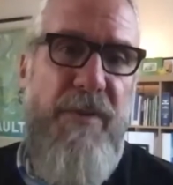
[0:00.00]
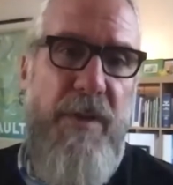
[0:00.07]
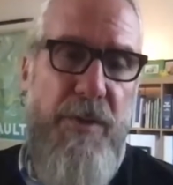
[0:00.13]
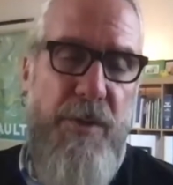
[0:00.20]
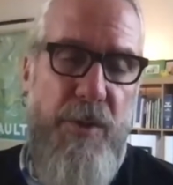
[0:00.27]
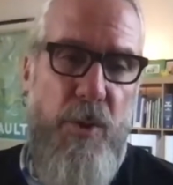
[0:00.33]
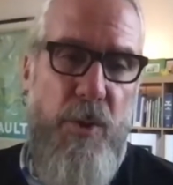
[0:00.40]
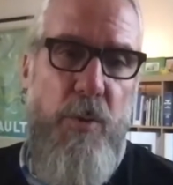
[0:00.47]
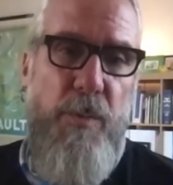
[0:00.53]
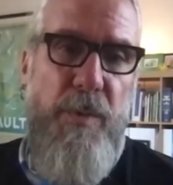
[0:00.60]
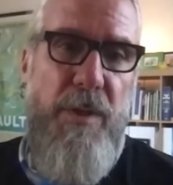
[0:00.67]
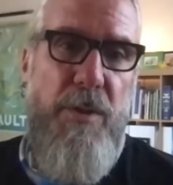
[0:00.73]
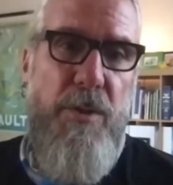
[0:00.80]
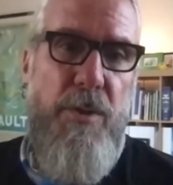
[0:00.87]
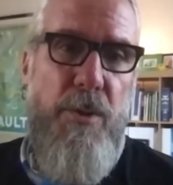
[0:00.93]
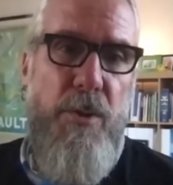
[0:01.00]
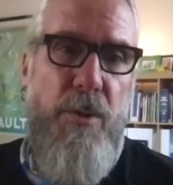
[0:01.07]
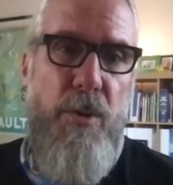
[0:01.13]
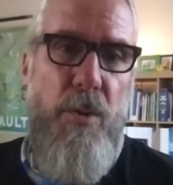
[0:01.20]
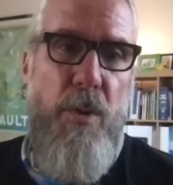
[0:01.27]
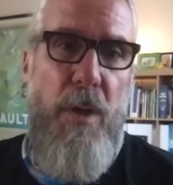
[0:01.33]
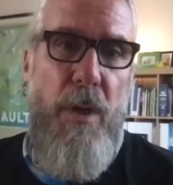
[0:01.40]
Zoom and
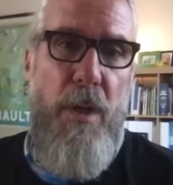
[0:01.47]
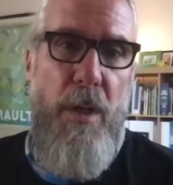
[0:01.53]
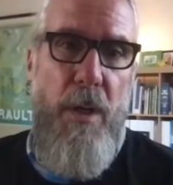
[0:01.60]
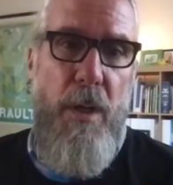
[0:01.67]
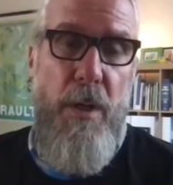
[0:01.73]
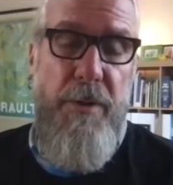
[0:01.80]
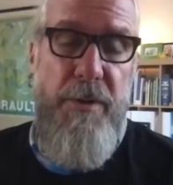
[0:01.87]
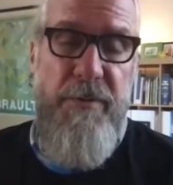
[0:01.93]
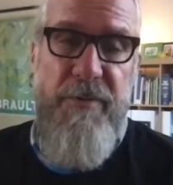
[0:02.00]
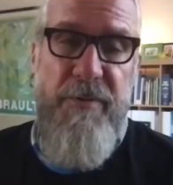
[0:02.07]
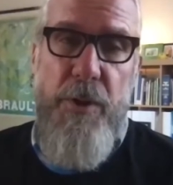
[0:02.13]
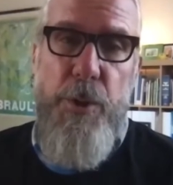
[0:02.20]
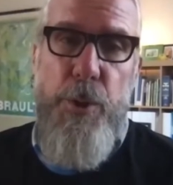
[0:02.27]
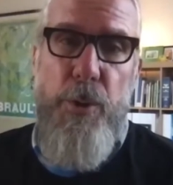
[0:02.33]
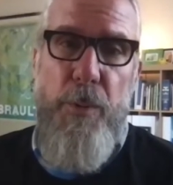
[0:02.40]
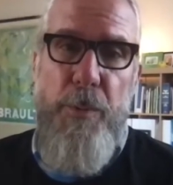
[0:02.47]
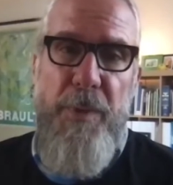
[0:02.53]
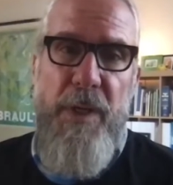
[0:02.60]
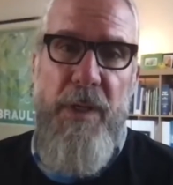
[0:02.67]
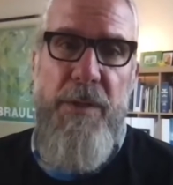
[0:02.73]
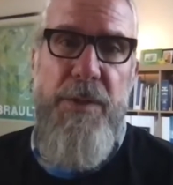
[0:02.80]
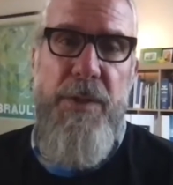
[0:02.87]
through other virtual
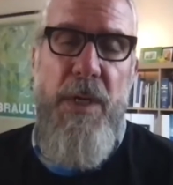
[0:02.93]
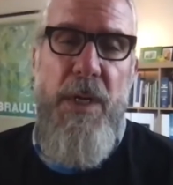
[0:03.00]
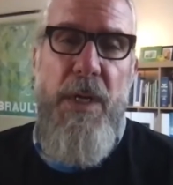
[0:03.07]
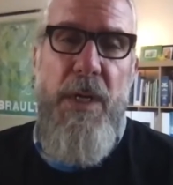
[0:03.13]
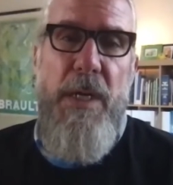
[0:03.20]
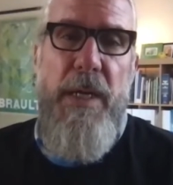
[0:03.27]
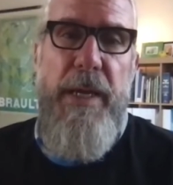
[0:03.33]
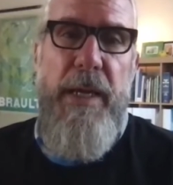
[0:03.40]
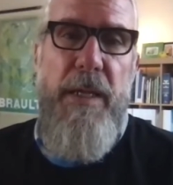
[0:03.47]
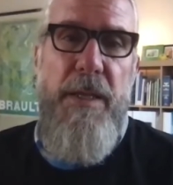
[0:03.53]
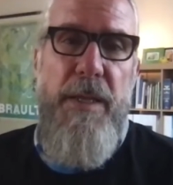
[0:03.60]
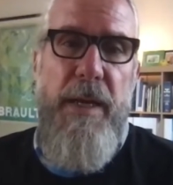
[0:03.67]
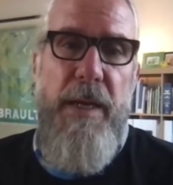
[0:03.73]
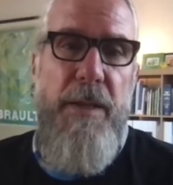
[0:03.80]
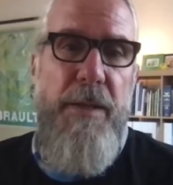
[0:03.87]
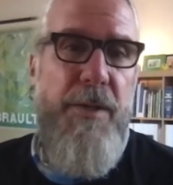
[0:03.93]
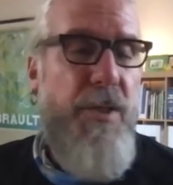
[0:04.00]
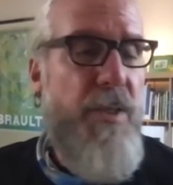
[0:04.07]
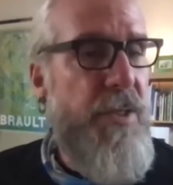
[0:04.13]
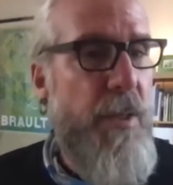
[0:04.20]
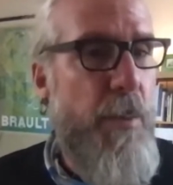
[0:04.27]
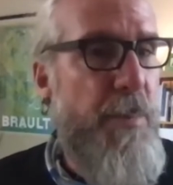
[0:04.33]
means, in that this
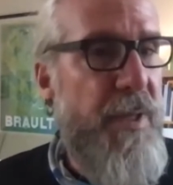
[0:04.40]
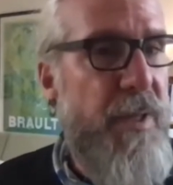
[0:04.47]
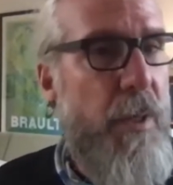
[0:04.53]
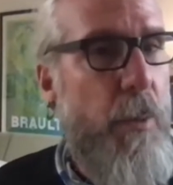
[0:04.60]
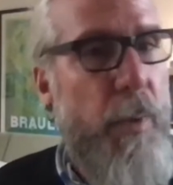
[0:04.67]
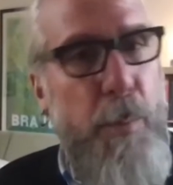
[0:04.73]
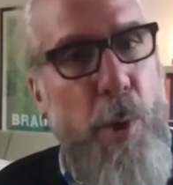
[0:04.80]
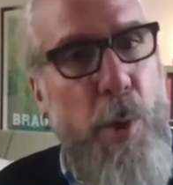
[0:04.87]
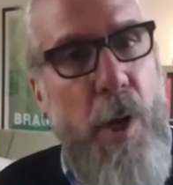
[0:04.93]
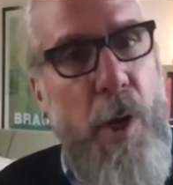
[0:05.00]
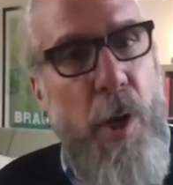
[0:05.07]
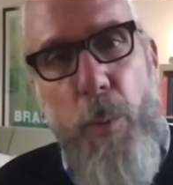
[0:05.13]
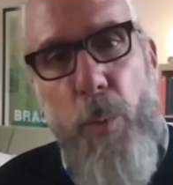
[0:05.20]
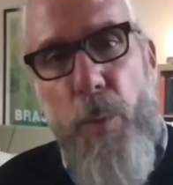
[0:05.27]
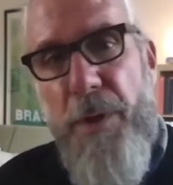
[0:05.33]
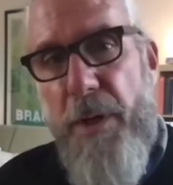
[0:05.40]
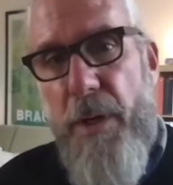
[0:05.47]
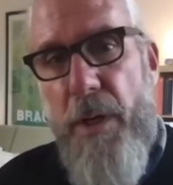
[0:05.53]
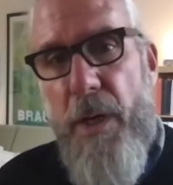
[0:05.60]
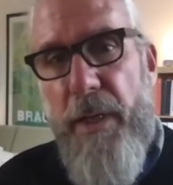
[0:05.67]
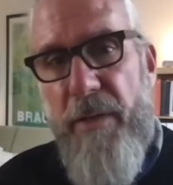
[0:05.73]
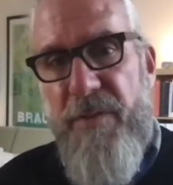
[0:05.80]
is something that we probably would
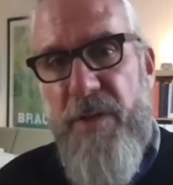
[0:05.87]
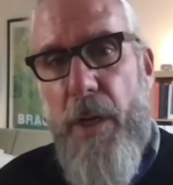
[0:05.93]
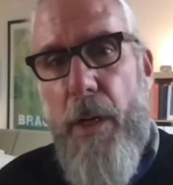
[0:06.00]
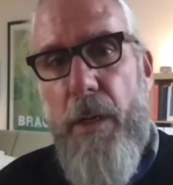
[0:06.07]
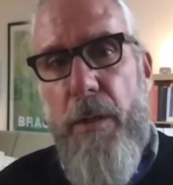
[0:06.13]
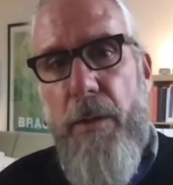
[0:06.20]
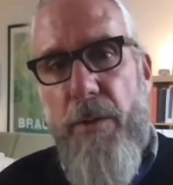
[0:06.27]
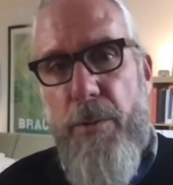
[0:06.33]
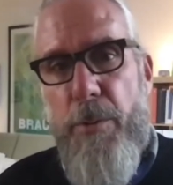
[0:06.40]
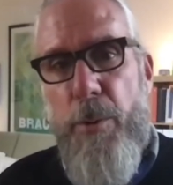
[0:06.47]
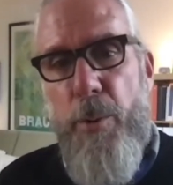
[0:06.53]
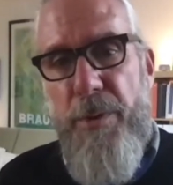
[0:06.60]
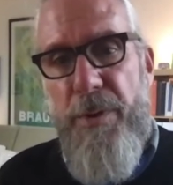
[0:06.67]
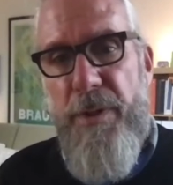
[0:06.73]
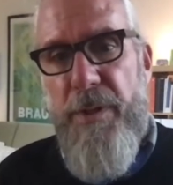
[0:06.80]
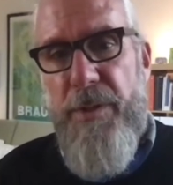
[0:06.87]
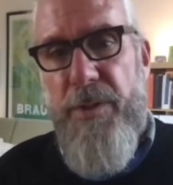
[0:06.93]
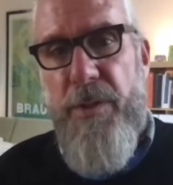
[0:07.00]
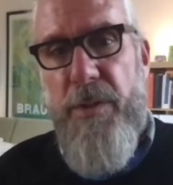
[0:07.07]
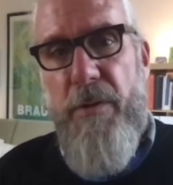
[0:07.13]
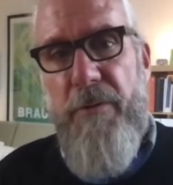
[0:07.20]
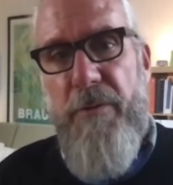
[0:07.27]
not have done through
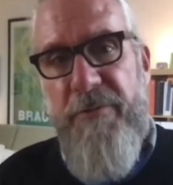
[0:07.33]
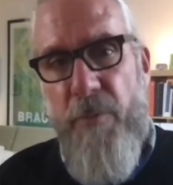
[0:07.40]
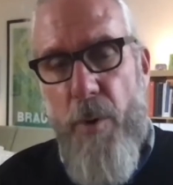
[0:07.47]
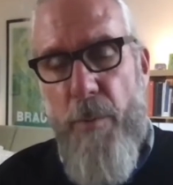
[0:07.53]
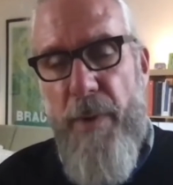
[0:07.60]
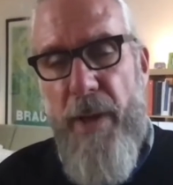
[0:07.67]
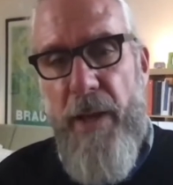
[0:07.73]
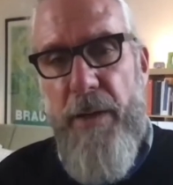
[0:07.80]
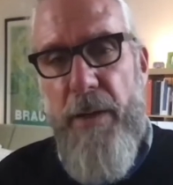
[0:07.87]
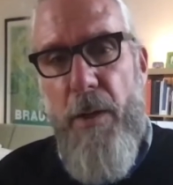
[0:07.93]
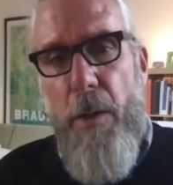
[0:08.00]
this format.